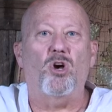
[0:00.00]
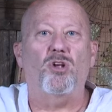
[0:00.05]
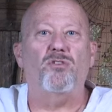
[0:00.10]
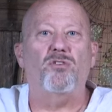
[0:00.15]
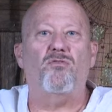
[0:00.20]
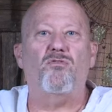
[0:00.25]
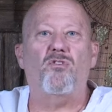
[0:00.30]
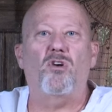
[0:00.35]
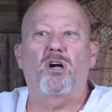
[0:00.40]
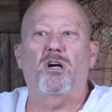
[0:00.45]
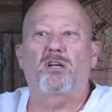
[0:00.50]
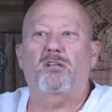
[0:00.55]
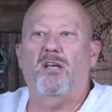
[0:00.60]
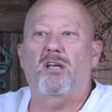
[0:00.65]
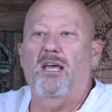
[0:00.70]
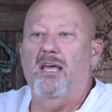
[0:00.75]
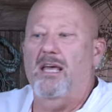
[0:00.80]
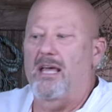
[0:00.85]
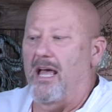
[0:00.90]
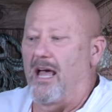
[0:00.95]
on the front.
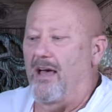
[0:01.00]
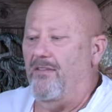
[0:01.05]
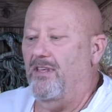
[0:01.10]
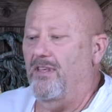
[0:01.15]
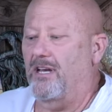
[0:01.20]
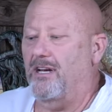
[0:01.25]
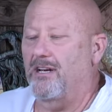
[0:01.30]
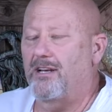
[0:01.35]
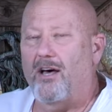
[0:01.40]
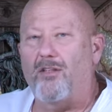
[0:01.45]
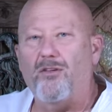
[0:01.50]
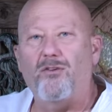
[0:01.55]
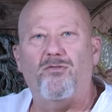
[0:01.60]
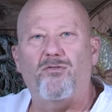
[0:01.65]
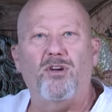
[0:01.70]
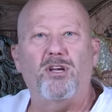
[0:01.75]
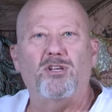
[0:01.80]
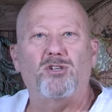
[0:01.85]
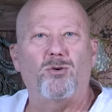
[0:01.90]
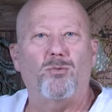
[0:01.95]
And then another
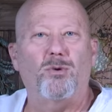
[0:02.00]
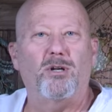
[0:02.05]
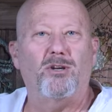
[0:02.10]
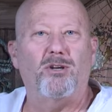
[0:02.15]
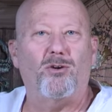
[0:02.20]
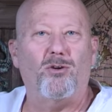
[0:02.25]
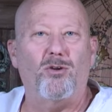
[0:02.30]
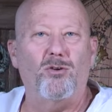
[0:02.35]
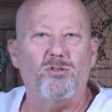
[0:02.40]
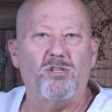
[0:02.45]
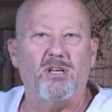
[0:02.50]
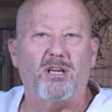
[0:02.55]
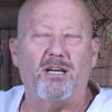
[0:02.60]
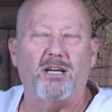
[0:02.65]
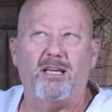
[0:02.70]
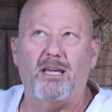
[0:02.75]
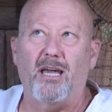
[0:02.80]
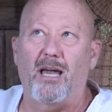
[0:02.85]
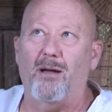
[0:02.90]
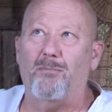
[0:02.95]
feature when you're using a
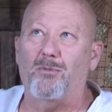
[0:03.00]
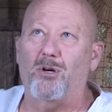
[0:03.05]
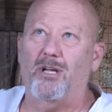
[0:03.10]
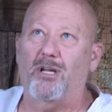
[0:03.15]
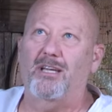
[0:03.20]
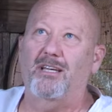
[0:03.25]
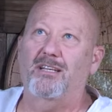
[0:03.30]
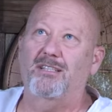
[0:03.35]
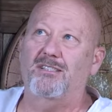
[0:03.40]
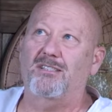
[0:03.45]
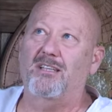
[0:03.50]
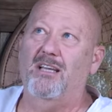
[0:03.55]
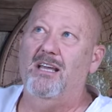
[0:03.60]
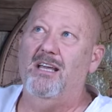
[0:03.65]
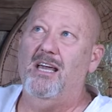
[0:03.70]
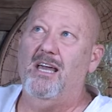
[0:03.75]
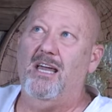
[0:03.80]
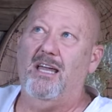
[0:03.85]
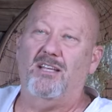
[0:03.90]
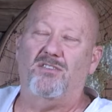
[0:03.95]
camera is
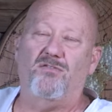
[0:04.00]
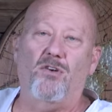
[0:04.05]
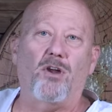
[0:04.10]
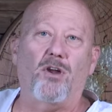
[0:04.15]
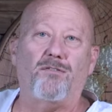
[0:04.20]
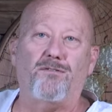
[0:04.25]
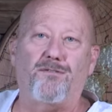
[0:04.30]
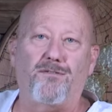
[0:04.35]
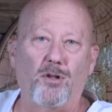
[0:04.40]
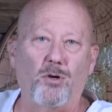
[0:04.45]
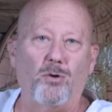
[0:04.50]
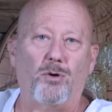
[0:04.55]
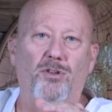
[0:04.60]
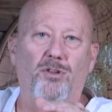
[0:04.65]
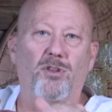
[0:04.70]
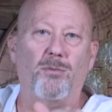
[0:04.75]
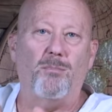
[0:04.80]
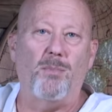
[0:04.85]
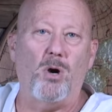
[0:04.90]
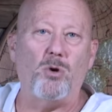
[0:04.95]
it's very
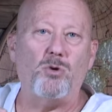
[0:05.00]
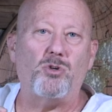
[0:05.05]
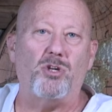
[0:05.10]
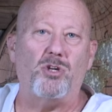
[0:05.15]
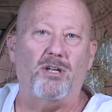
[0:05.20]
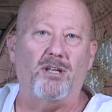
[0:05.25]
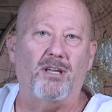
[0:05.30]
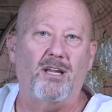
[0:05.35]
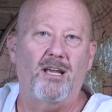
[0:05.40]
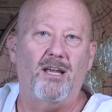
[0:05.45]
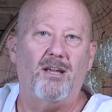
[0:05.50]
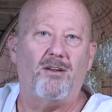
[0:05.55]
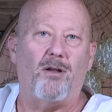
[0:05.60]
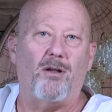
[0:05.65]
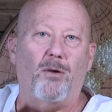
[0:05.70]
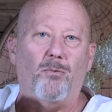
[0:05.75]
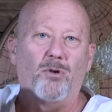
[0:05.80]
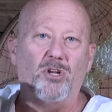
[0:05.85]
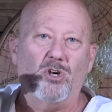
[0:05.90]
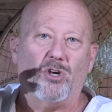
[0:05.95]
fluid, the motion.
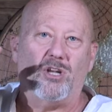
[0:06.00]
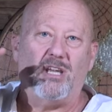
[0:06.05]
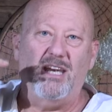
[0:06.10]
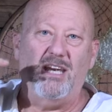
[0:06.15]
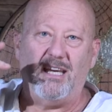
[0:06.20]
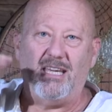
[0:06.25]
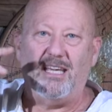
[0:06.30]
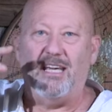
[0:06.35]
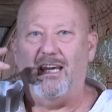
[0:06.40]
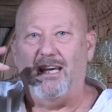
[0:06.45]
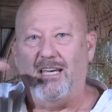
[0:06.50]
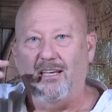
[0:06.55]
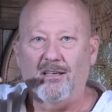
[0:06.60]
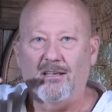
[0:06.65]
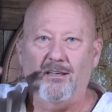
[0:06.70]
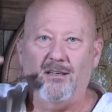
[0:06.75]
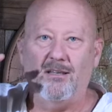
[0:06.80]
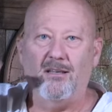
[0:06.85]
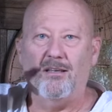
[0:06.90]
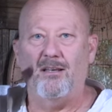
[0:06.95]
Like when you're
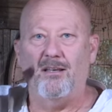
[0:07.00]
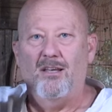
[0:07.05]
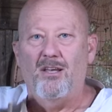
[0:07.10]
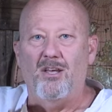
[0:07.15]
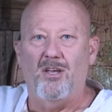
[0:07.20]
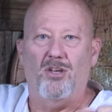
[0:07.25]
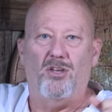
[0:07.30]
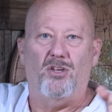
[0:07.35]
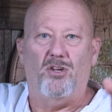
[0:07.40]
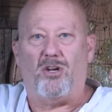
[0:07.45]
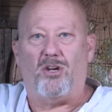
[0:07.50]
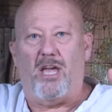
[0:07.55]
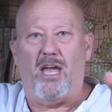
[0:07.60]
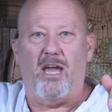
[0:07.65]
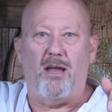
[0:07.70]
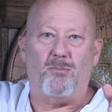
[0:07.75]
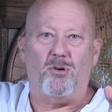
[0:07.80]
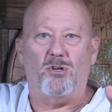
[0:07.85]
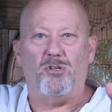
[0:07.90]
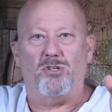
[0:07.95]
kicking your
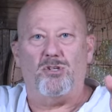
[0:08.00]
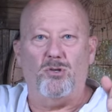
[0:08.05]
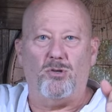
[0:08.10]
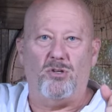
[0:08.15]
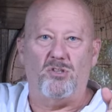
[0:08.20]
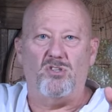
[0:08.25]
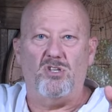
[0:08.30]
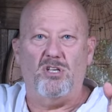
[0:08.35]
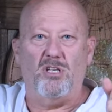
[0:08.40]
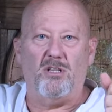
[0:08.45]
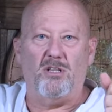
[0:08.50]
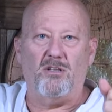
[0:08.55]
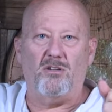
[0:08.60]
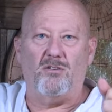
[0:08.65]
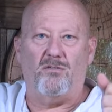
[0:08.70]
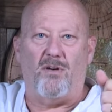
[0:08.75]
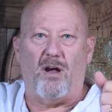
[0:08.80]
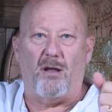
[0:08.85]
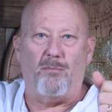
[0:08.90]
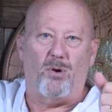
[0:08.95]
cameras, you can see a
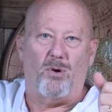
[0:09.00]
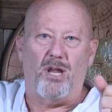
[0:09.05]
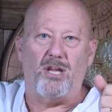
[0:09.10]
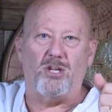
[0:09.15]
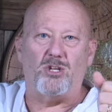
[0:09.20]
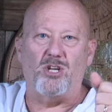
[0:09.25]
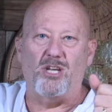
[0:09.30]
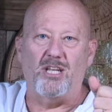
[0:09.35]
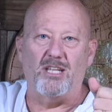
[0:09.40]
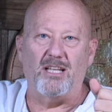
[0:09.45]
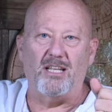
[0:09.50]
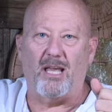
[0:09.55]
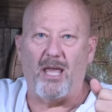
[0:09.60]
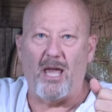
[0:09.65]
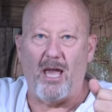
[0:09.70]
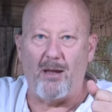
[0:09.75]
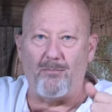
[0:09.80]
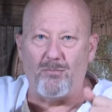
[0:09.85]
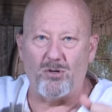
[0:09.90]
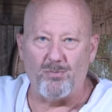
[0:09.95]
little vibration in the
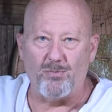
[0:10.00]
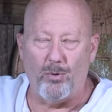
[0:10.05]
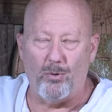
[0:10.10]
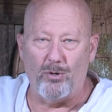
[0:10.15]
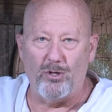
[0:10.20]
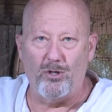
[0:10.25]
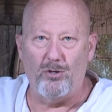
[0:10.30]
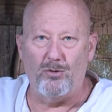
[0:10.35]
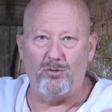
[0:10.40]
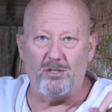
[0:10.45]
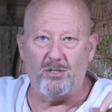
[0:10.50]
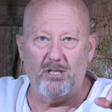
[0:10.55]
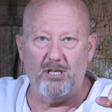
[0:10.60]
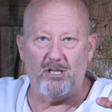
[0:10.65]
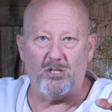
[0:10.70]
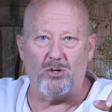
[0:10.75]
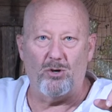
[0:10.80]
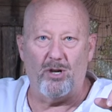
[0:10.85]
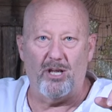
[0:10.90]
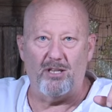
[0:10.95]
cameras, but when you're using
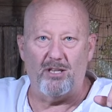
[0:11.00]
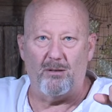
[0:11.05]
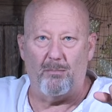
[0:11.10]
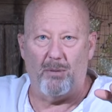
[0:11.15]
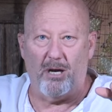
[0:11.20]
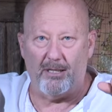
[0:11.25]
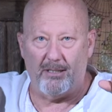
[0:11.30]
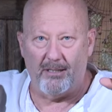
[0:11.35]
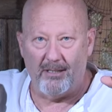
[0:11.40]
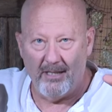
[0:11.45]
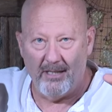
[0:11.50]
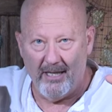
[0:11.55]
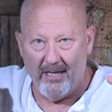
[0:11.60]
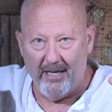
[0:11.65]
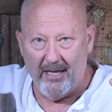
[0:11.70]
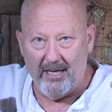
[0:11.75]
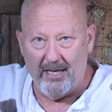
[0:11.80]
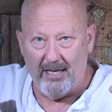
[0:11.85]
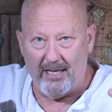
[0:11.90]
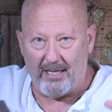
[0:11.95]
this, you're hitting the button,
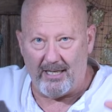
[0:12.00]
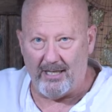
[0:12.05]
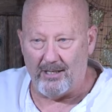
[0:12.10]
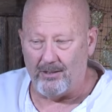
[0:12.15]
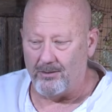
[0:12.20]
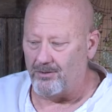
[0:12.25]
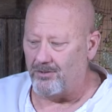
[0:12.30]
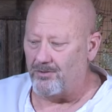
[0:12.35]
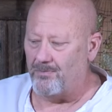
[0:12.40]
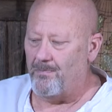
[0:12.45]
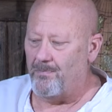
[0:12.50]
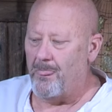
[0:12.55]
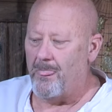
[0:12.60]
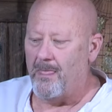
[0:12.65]
it goes.